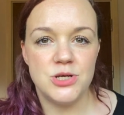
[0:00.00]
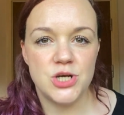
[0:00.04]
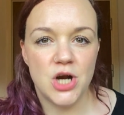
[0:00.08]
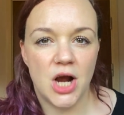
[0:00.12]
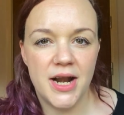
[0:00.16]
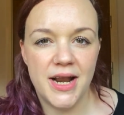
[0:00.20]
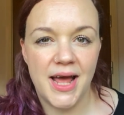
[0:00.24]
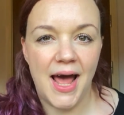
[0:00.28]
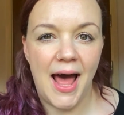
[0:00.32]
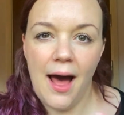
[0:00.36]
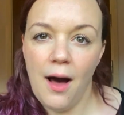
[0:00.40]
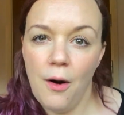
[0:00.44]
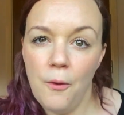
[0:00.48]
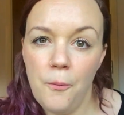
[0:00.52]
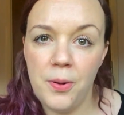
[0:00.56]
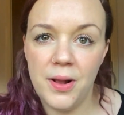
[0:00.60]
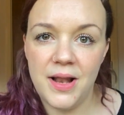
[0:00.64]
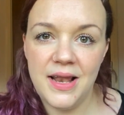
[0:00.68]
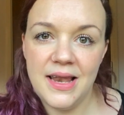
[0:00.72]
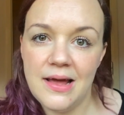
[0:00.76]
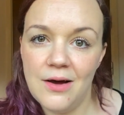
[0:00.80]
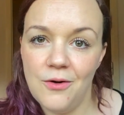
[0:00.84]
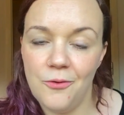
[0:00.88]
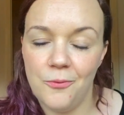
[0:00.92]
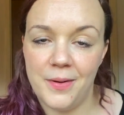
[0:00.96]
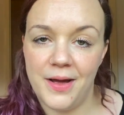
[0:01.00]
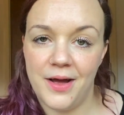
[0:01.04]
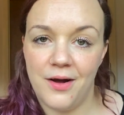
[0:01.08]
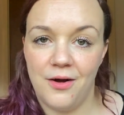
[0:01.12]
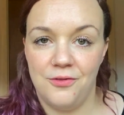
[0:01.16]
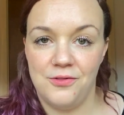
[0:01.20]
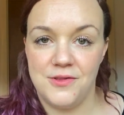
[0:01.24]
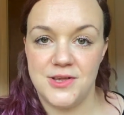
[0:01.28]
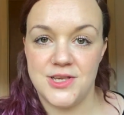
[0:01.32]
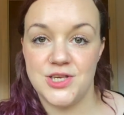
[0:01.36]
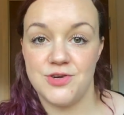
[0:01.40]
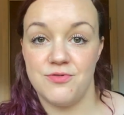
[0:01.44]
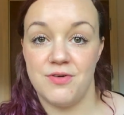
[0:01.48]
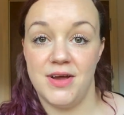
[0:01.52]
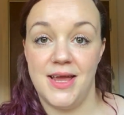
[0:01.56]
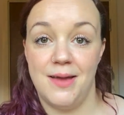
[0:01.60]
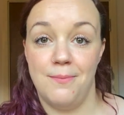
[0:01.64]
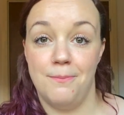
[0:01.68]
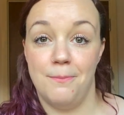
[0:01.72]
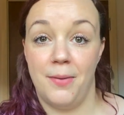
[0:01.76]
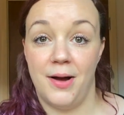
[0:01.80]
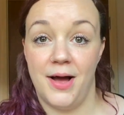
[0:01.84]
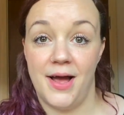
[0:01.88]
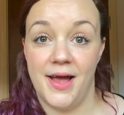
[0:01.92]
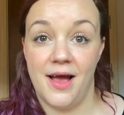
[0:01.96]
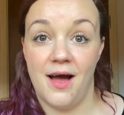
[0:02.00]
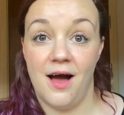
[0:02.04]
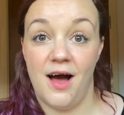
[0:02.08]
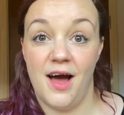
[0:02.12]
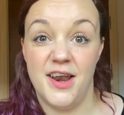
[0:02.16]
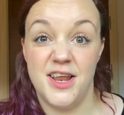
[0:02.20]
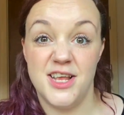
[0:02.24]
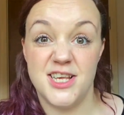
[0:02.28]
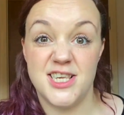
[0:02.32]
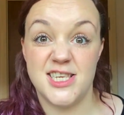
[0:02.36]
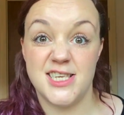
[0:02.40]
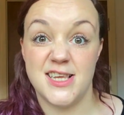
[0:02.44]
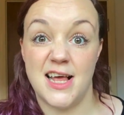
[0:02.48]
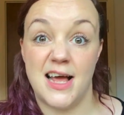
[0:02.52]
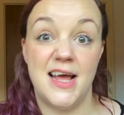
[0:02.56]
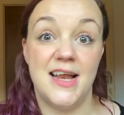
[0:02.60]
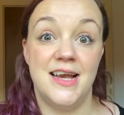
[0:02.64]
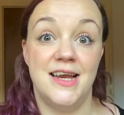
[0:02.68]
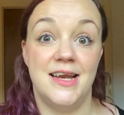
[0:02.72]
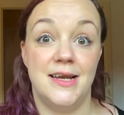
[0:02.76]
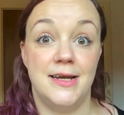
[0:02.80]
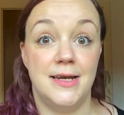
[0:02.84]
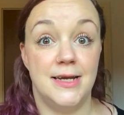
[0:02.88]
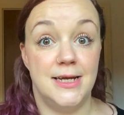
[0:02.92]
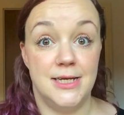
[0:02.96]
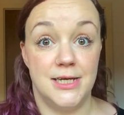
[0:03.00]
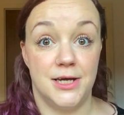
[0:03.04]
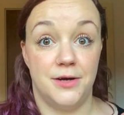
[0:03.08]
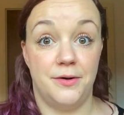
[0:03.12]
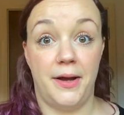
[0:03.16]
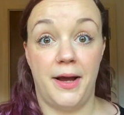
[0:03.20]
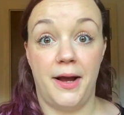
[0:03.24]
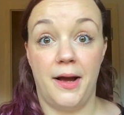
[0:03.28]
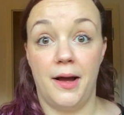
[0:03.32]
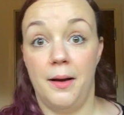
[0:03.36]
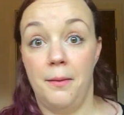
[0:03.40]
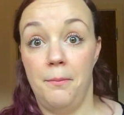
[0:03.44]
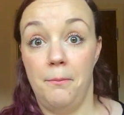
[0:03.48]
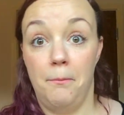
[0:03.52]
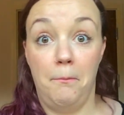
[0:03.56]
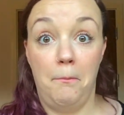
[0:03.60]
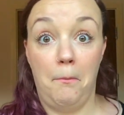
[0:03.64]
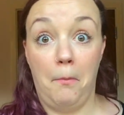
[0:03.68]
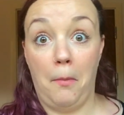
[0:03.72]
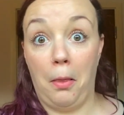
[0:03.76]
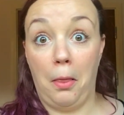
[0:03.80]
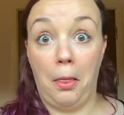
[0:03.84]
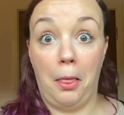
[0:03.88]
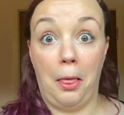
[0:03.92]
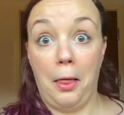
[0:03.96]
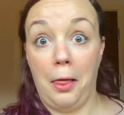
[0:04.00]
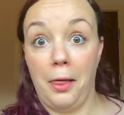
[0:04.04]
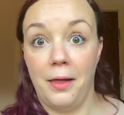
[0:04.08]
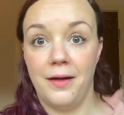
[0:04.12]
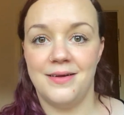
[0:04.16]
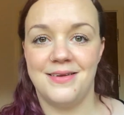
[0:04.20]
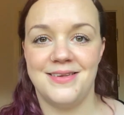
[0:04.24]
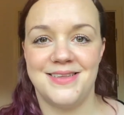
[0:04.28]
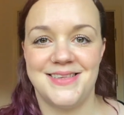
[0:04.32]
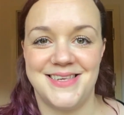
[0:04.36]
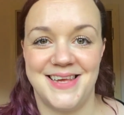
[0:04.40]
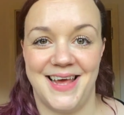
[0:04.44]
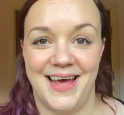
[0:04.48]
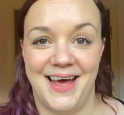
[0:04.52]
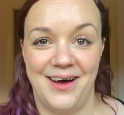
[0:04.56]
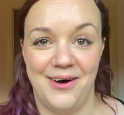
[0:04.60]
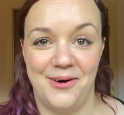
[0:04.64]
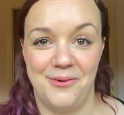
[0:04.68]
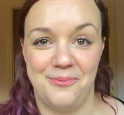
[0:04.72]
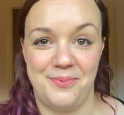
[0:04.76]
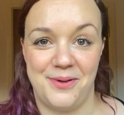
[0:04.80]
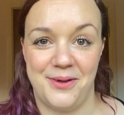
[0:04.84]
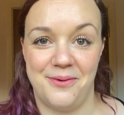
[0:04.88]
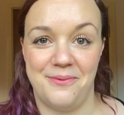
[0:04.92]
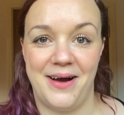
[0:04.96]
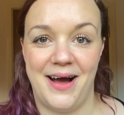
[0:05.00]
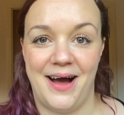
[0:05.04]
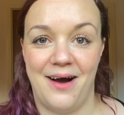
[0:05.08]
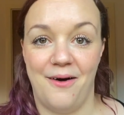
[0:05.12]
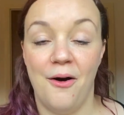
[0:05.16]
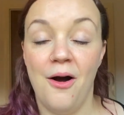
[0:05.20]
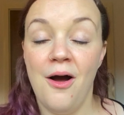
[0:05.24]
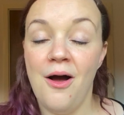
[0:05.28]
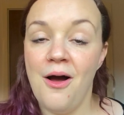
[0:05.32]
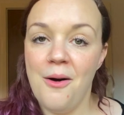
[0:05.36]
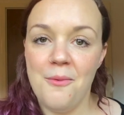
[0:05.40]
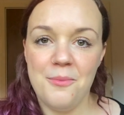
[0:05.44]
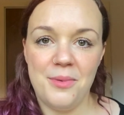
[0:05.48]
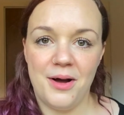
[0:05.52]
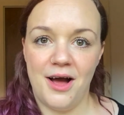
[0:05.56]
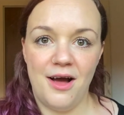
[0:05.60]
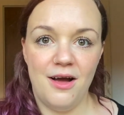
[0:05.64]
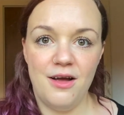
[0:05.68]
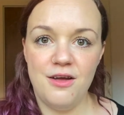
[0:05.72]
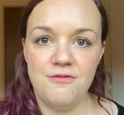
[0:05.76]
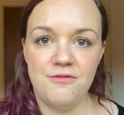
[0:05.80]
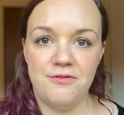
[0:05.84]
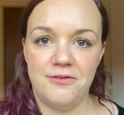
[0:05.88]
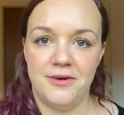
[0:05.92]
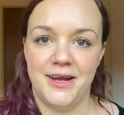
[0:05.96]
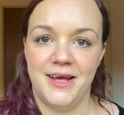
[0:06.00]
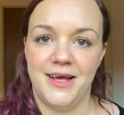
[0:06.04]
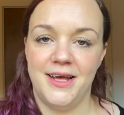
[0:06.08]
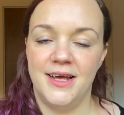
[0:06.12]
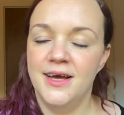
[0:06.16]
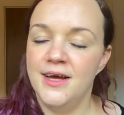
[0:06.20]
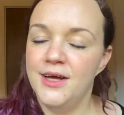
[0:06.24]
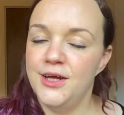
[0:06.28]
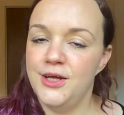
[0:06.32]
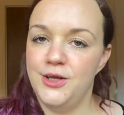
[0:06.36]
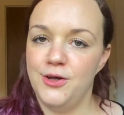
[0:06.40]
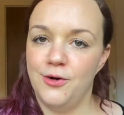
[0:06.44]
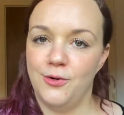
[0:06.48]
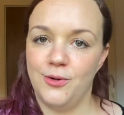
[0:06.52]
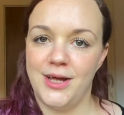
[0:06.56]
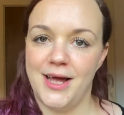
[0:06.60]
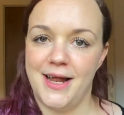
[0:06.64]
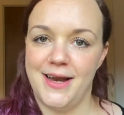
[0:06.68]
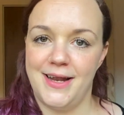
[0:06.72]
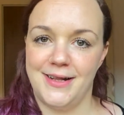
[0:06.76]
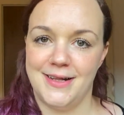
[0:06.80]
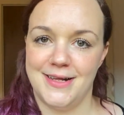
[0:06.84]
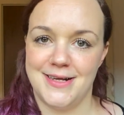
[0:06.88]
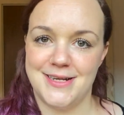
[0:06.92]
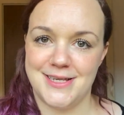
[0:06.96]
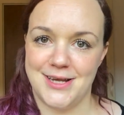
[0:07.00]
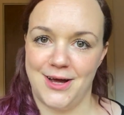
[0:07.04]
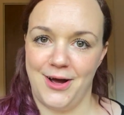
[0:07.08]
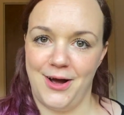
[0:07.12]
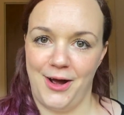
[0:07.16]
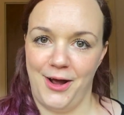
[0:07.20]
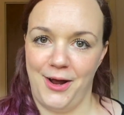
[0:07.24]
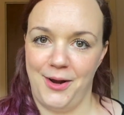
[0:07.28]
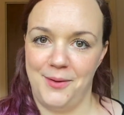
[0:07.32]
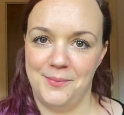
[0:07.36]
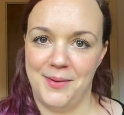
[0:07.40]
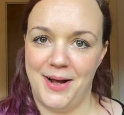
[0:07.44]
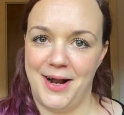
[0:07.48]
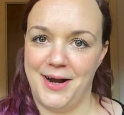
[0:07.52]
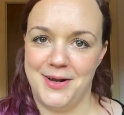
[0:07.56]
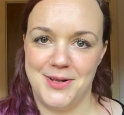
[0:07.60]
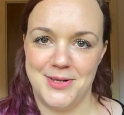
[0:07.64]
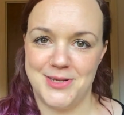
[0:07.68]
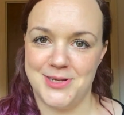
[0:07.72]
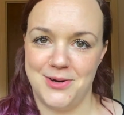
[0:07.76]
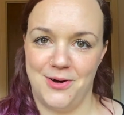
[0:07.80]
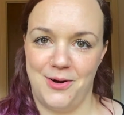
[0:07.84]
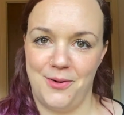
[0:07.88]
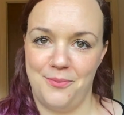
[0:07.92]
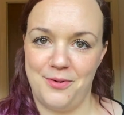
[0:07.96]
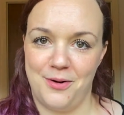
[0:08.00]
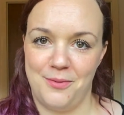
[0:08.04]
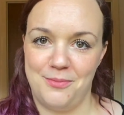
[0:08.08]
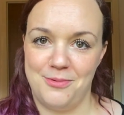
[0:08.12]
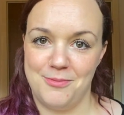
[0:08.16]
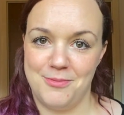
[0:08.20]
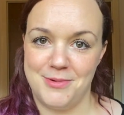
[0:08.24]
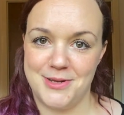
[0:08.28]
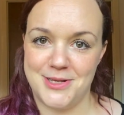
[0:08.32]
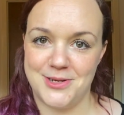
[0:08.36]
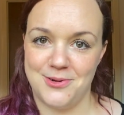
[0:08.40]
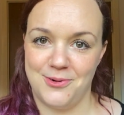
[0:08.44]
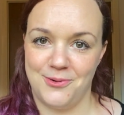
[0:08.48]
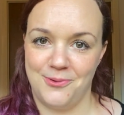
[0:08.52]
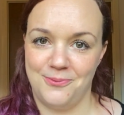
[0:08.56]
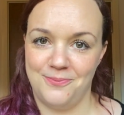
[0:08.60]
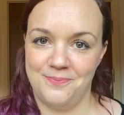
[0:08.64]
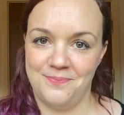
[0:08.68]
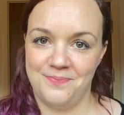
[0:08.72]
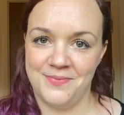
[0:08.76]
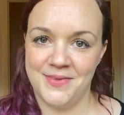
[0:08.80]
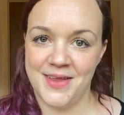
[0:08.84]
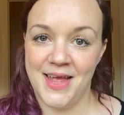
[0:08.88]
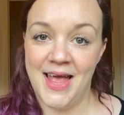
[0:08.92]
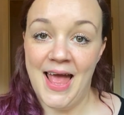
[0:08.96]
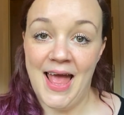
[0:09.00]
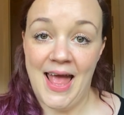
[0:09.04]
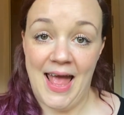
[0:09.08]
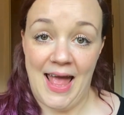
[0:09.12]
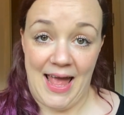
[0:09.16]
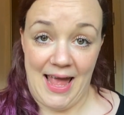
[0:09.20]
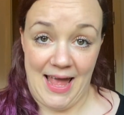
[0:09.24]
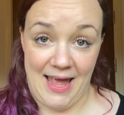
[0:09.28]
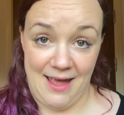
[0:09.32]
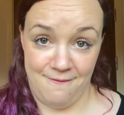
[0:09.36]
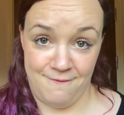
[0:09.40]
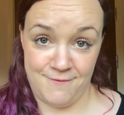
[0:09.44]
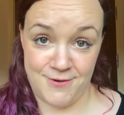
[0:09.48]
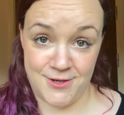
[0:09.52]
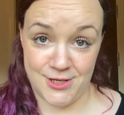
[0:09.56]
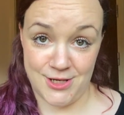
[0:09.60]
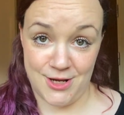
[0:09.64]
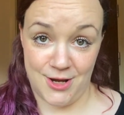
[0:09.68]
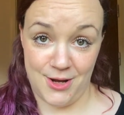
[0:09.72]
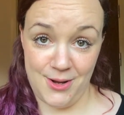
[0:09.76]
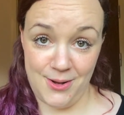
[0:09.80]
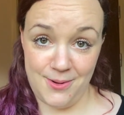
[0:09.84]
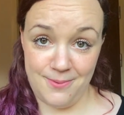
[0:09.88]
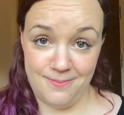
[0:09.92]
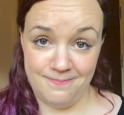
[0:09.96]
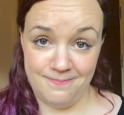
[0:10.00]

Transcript: trying to help a little bit on the screen by kind of silently doing to help you out. But hopefully you're getting this at home and it's not a problem at all. If so,